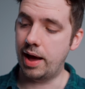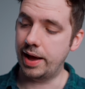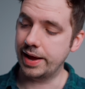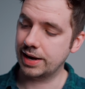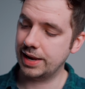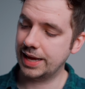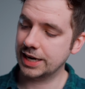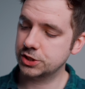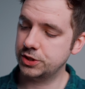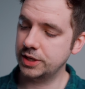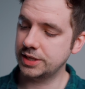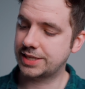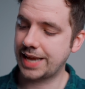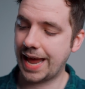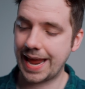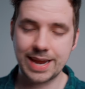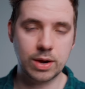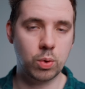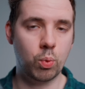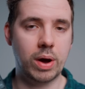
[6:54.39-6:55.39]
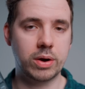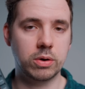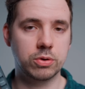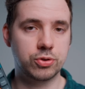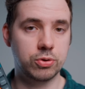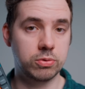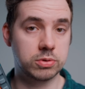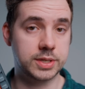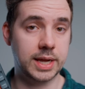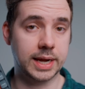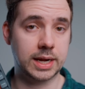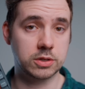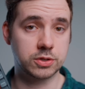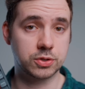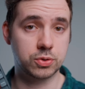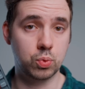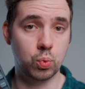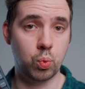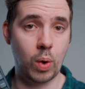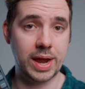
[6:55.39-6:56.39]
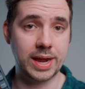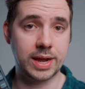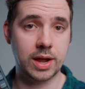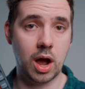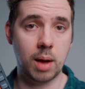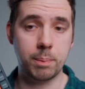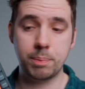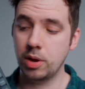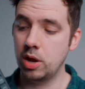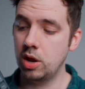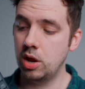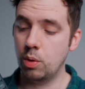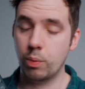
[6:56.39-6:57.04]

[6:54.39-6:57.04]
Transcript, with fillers: it'll actually take 1 or 2 seconds to wake up